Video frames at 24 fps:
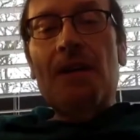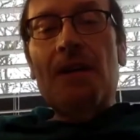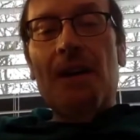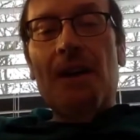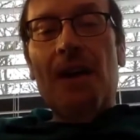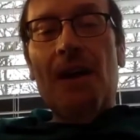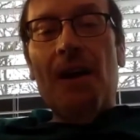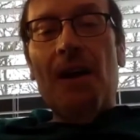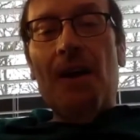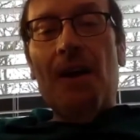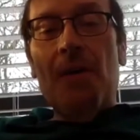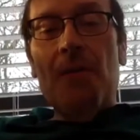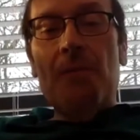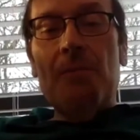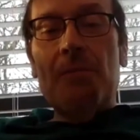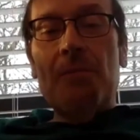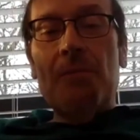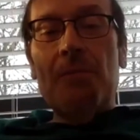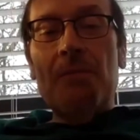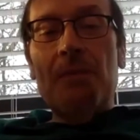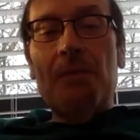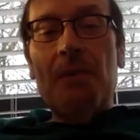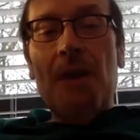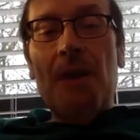
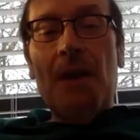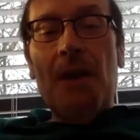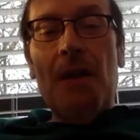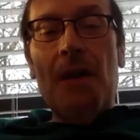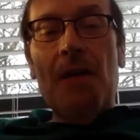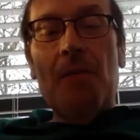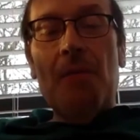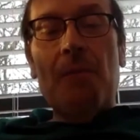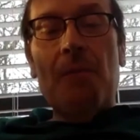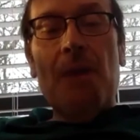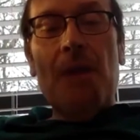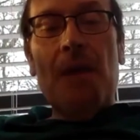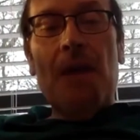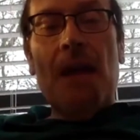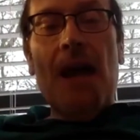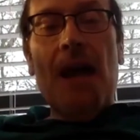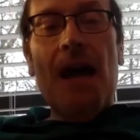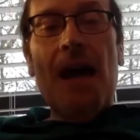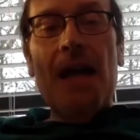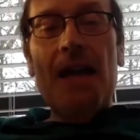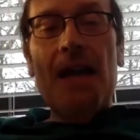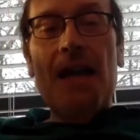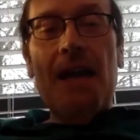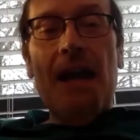But
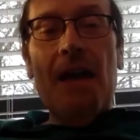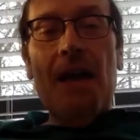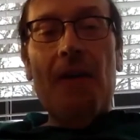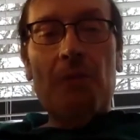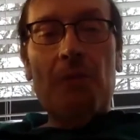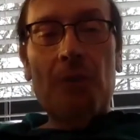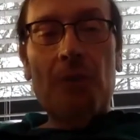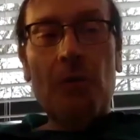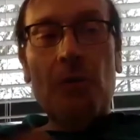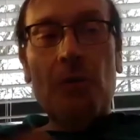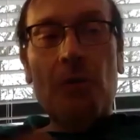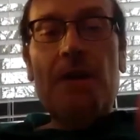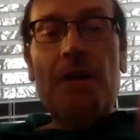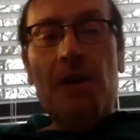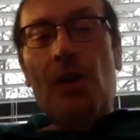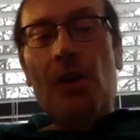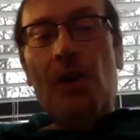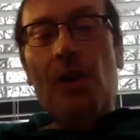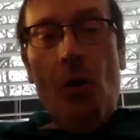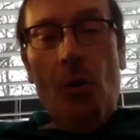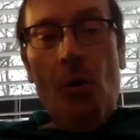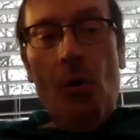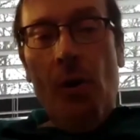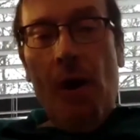I really didn't
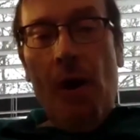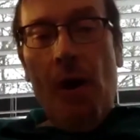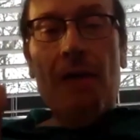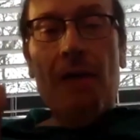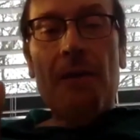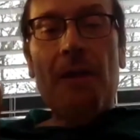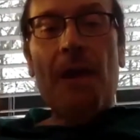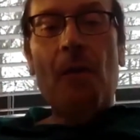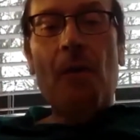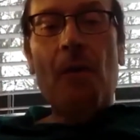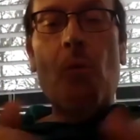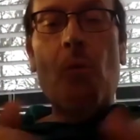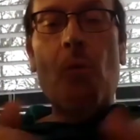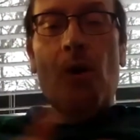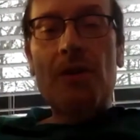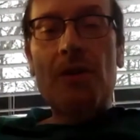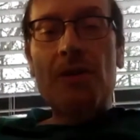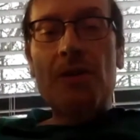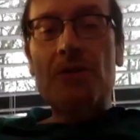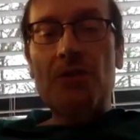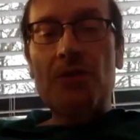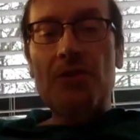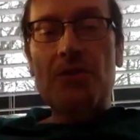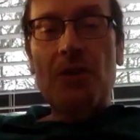know how that
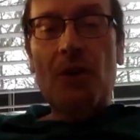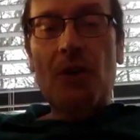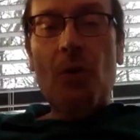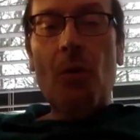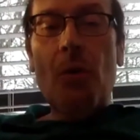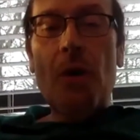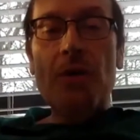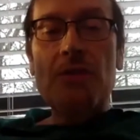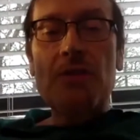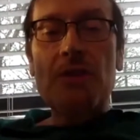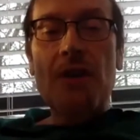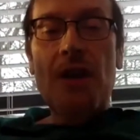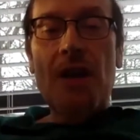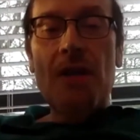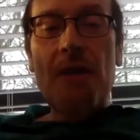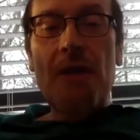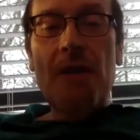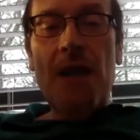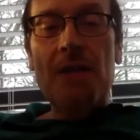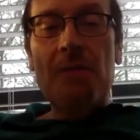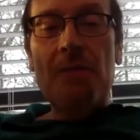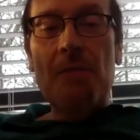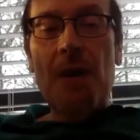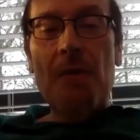worked. It's just a question I've
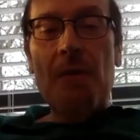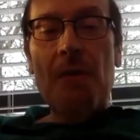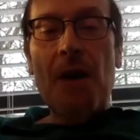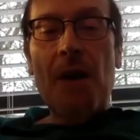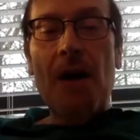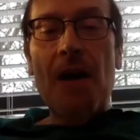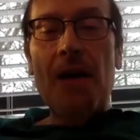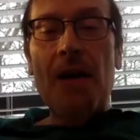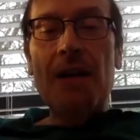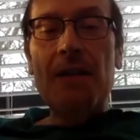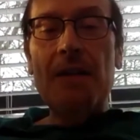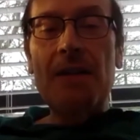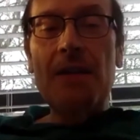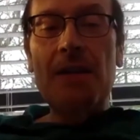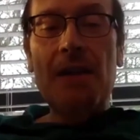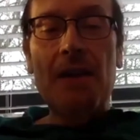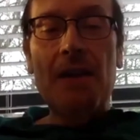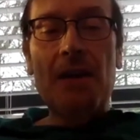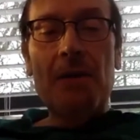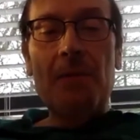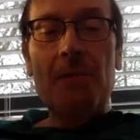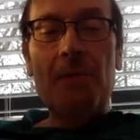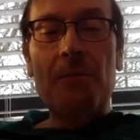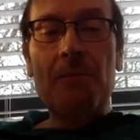had in my mind.
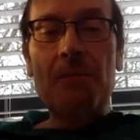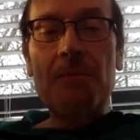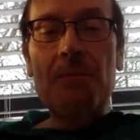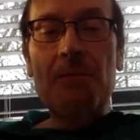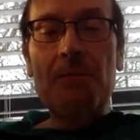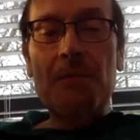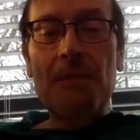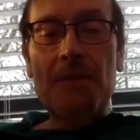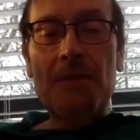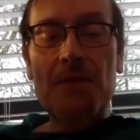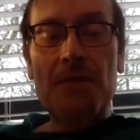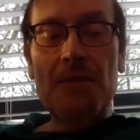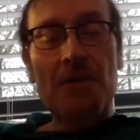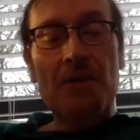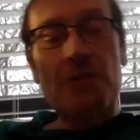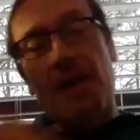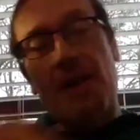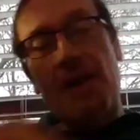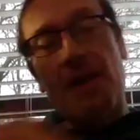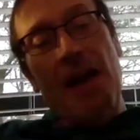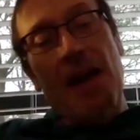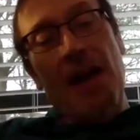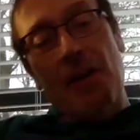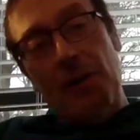As I
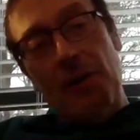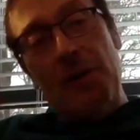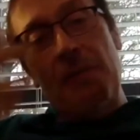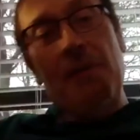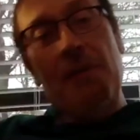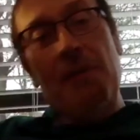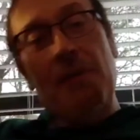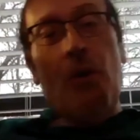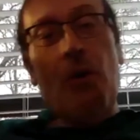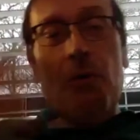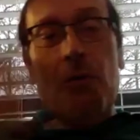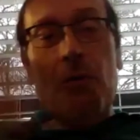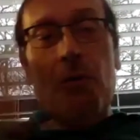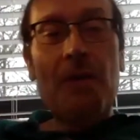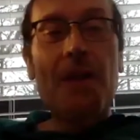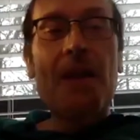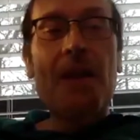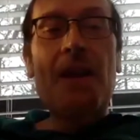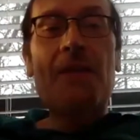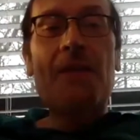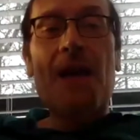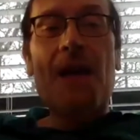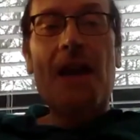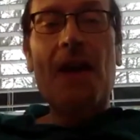said, I don't even know if
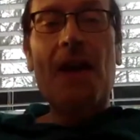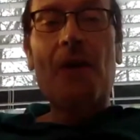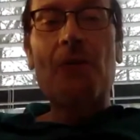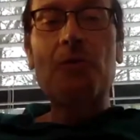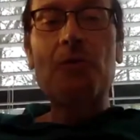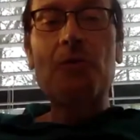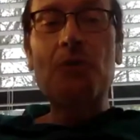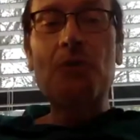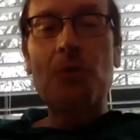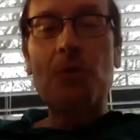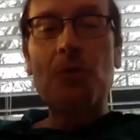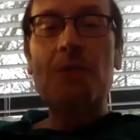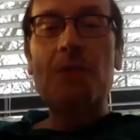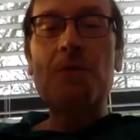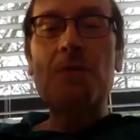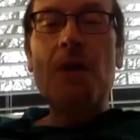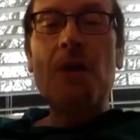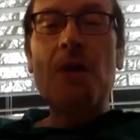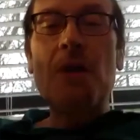that I'll do it.